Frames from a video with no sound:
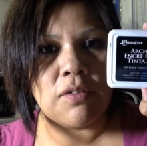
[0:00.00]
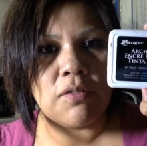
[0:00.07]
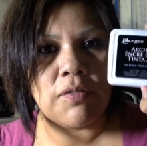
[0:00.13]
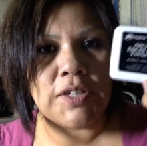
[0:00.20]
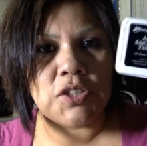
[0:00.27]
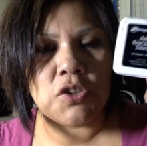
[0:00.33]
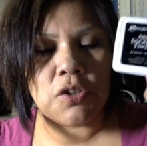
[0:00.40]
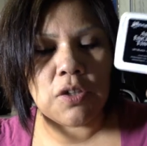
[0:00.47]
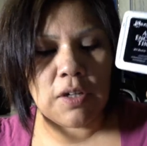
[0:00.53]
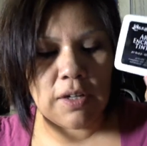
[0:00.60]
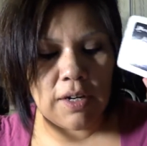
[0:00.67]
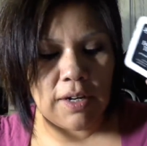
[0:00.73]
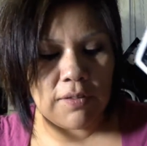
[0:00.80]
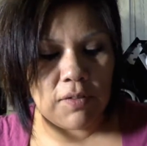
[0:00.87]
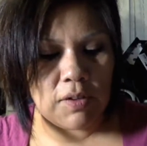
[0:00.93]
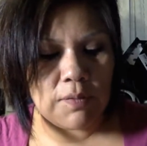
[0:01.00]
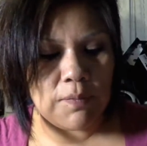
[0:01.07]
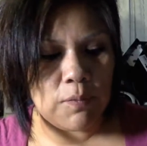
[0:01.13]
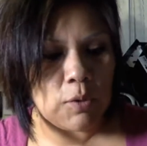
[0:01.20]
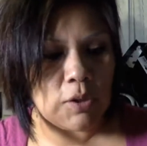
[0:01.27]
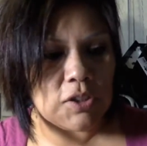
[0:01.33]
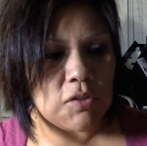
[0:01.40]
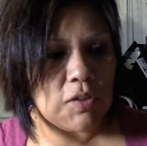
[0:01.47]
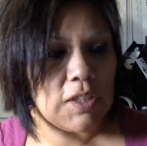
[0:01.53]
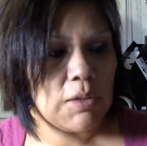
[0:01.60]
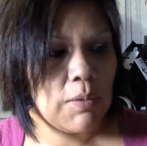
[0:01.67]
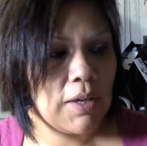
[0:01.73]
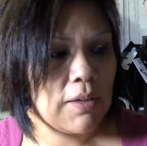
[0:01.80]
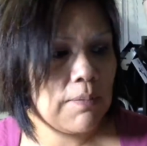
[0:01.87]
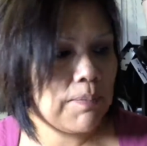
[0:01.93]
Ranger archival. Works really
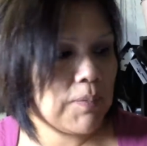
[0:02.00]
well.